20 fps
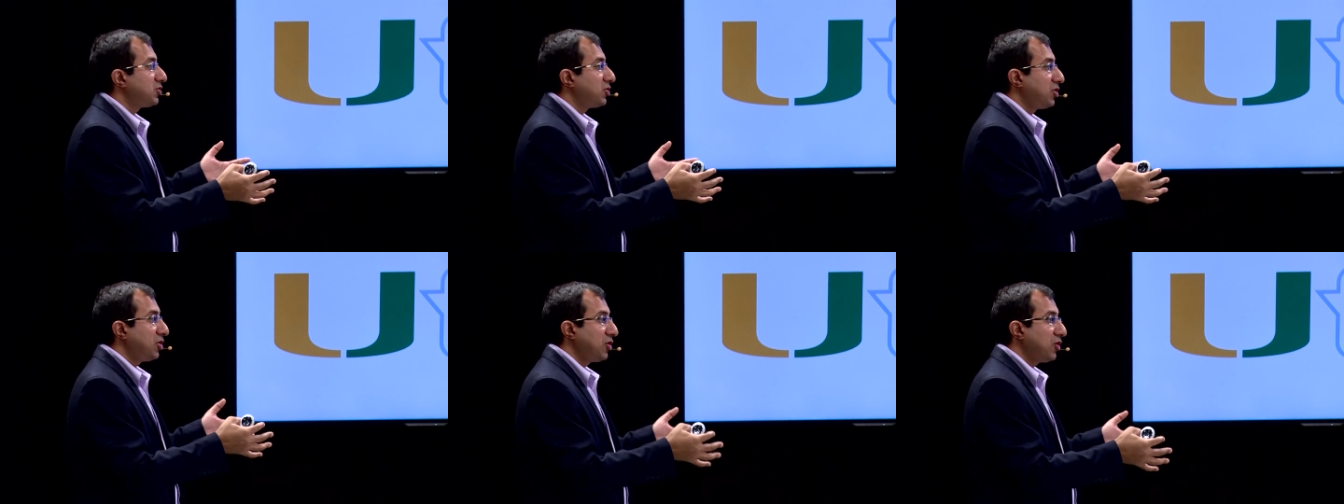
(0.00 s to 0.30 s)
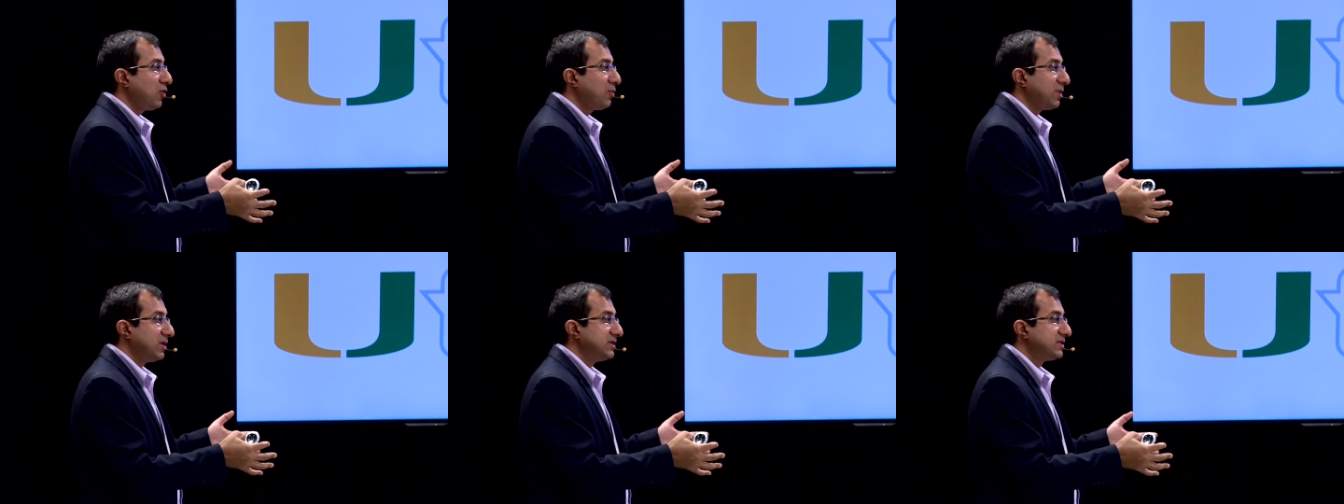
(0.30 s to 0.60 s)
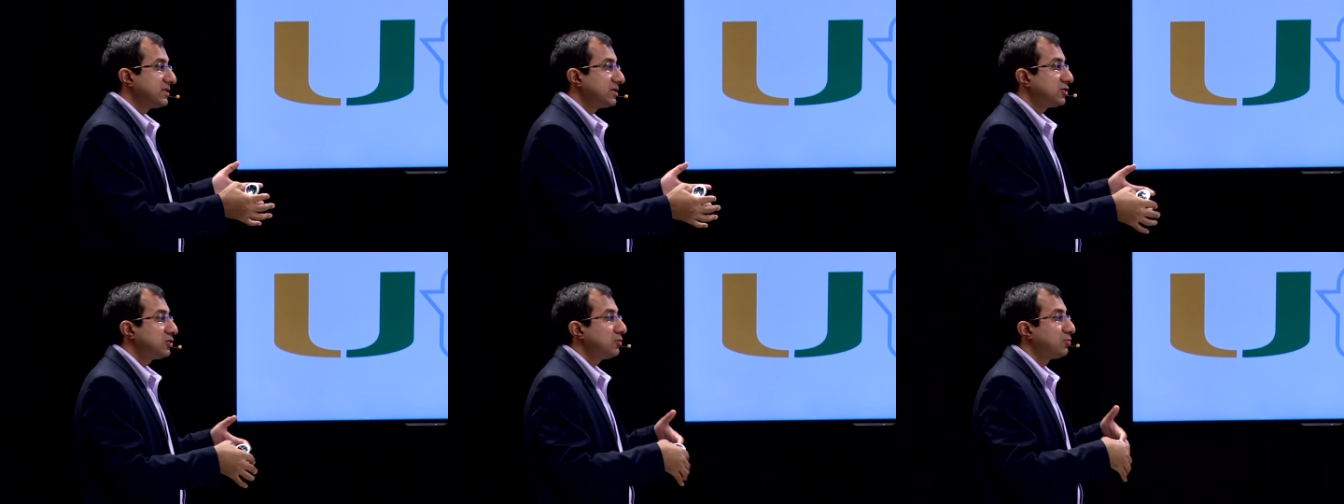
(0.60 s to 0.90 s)
to
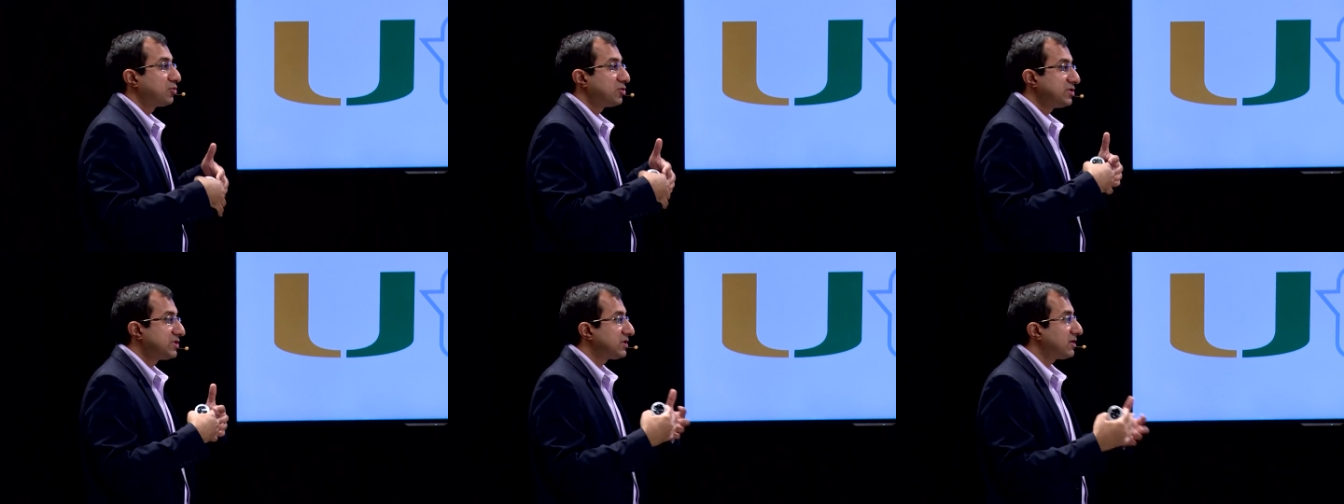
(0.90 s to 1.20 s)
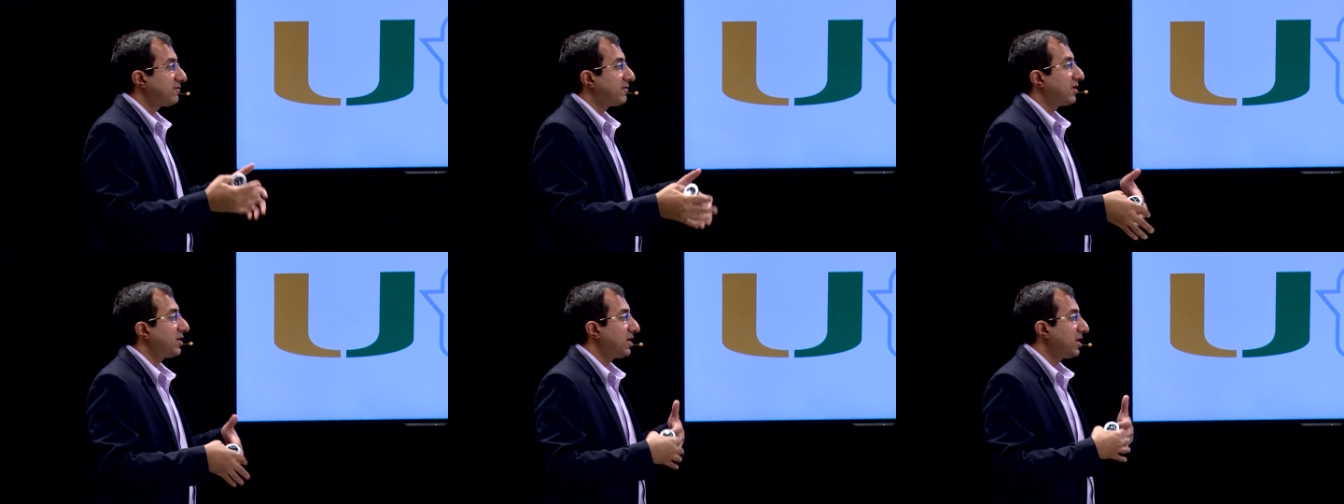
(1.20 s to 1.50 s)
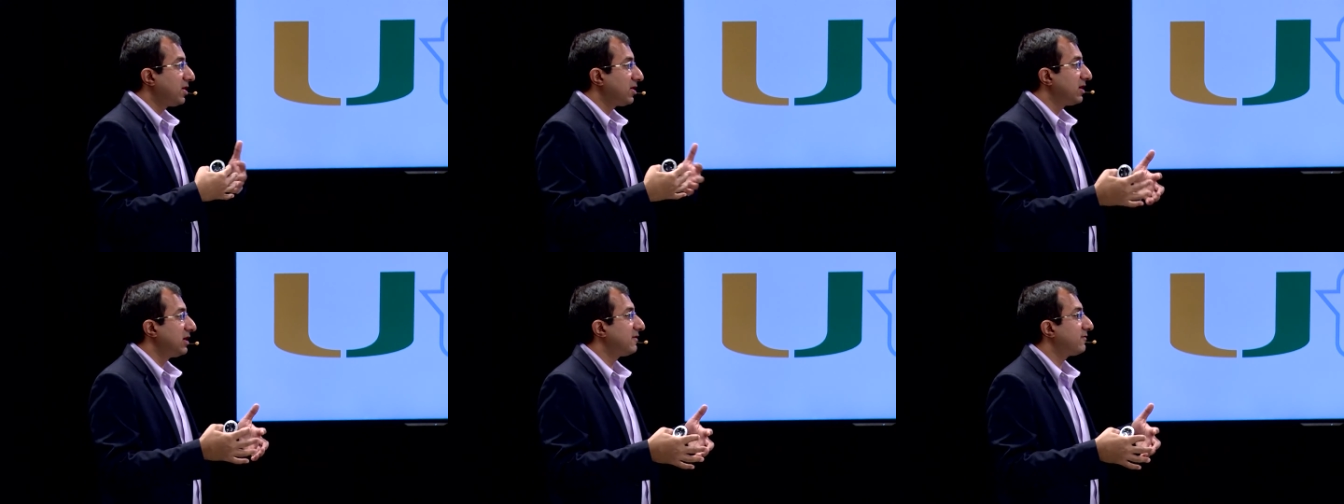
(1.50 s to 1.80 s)
humans to preserve our
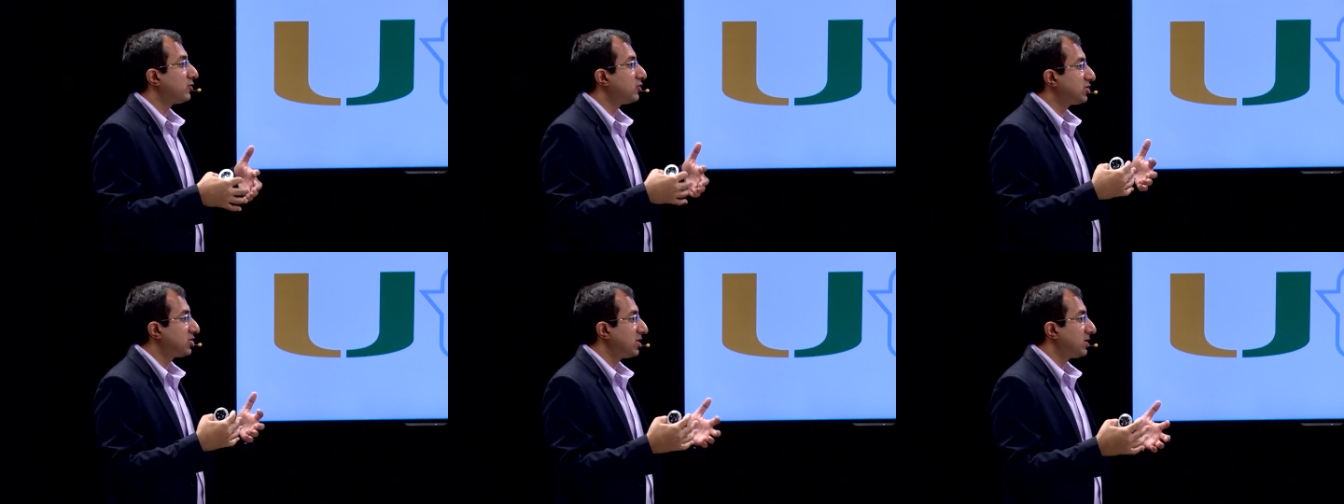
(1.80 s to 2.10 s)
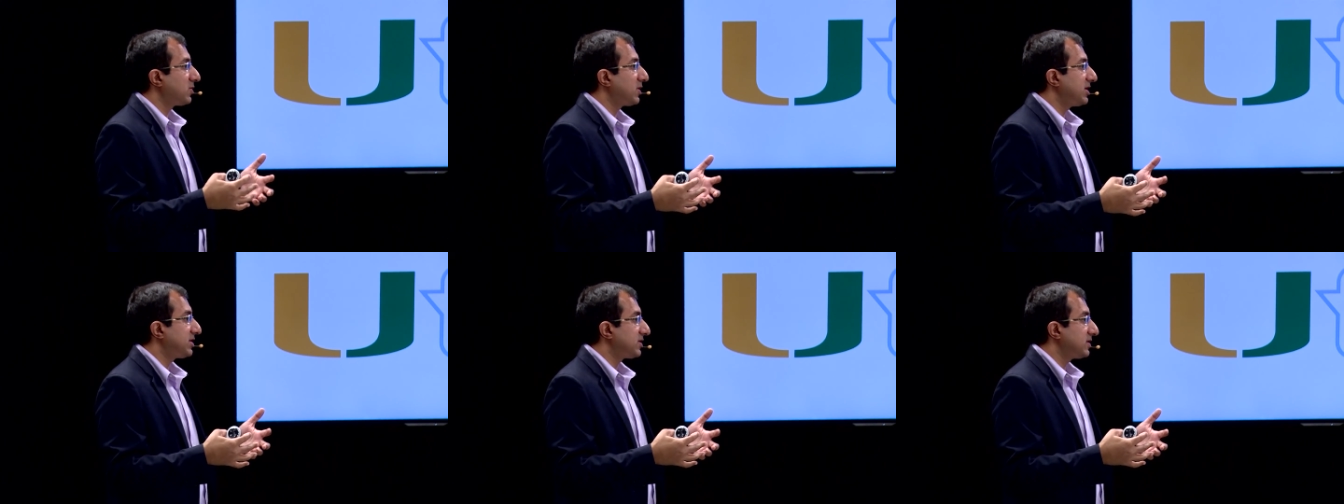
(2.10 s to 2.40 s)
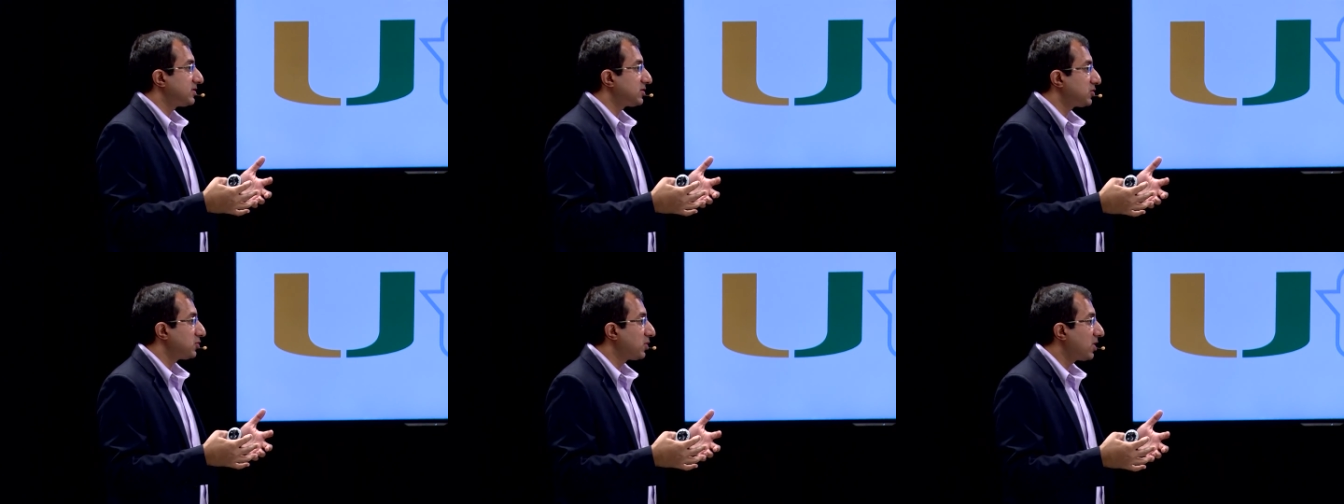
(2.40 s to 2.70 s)
hearing for
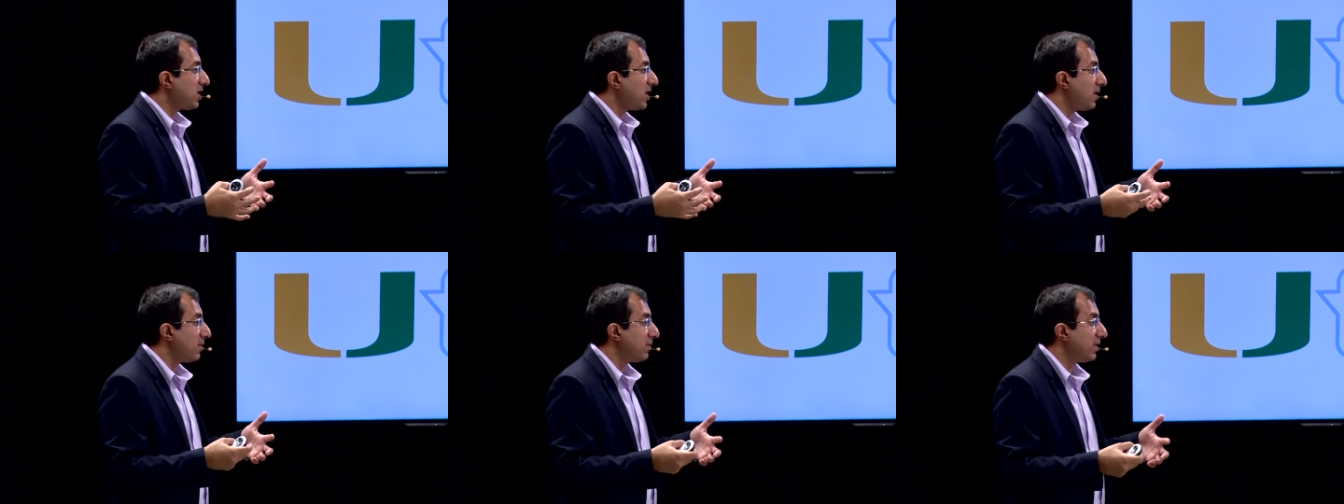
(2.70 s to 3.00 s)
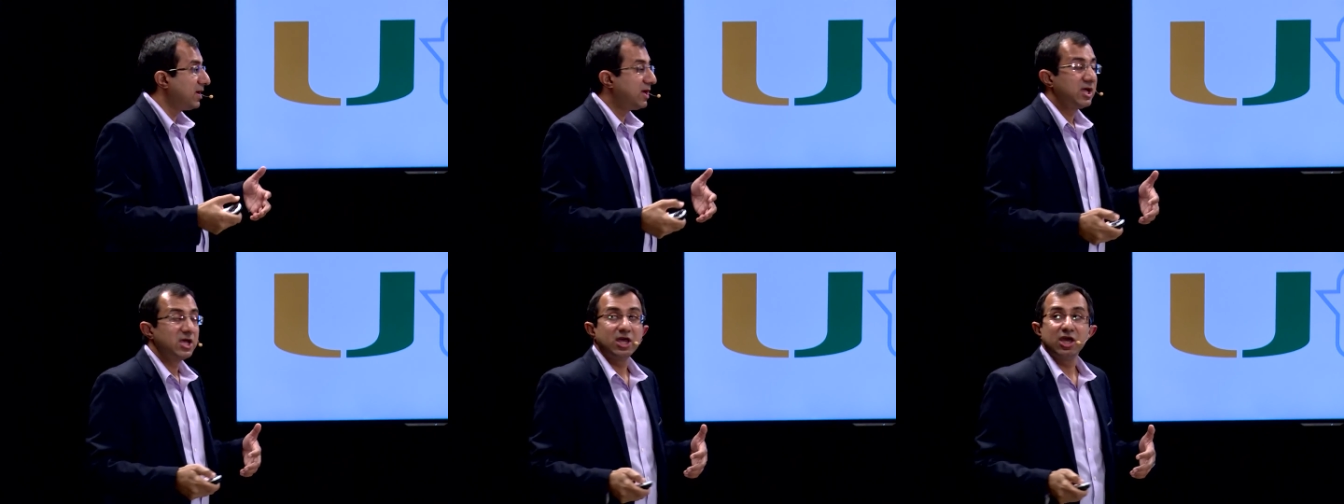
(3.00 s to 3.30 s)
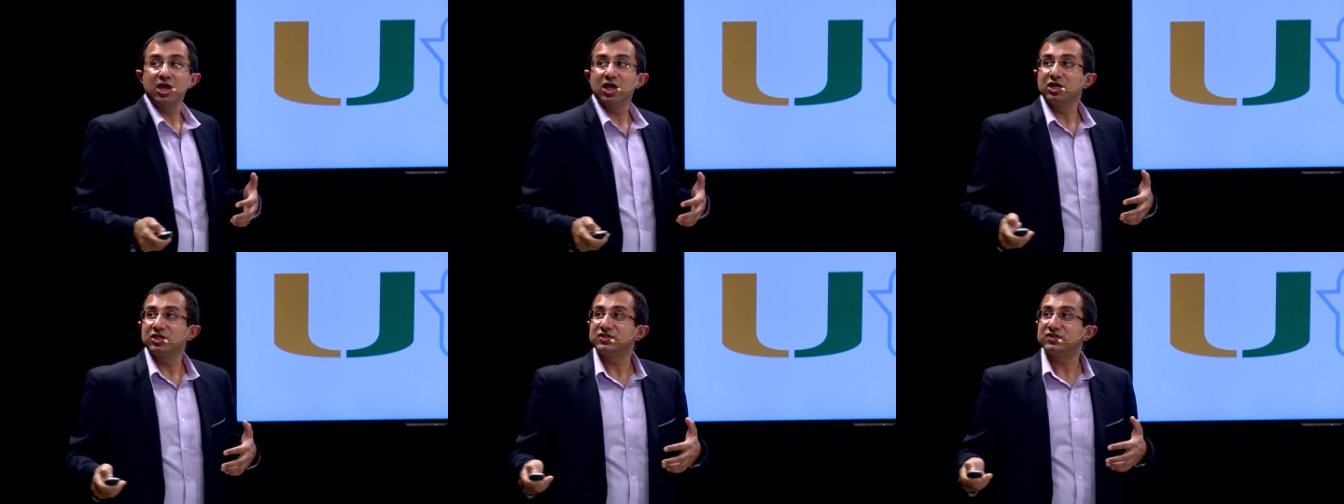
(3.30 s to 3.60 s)
generations to come
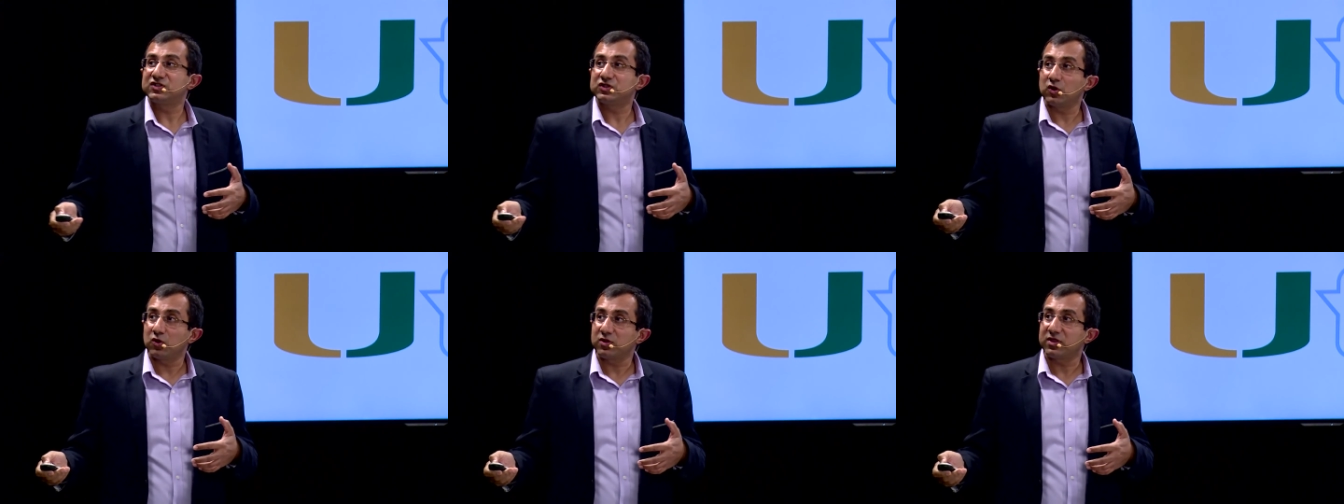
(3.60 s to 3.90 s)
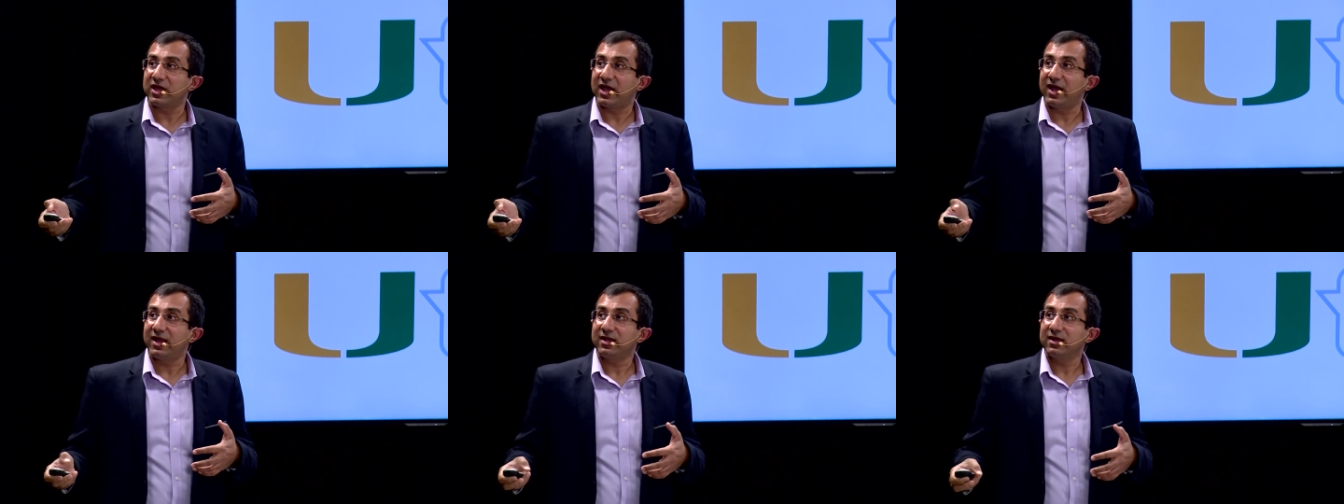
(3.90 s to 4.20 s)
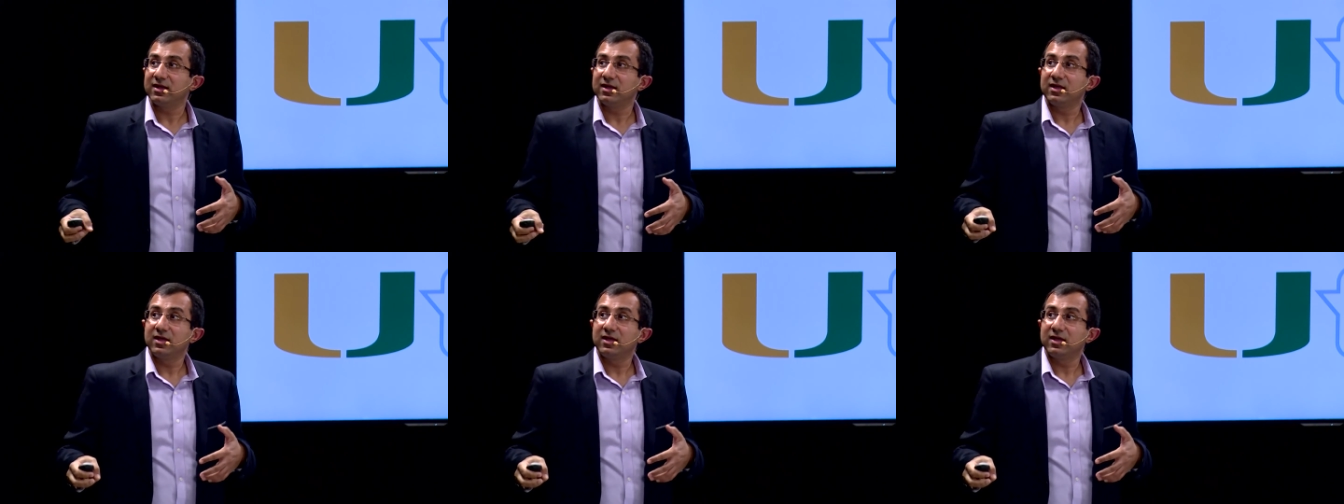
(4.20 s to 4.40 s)
so that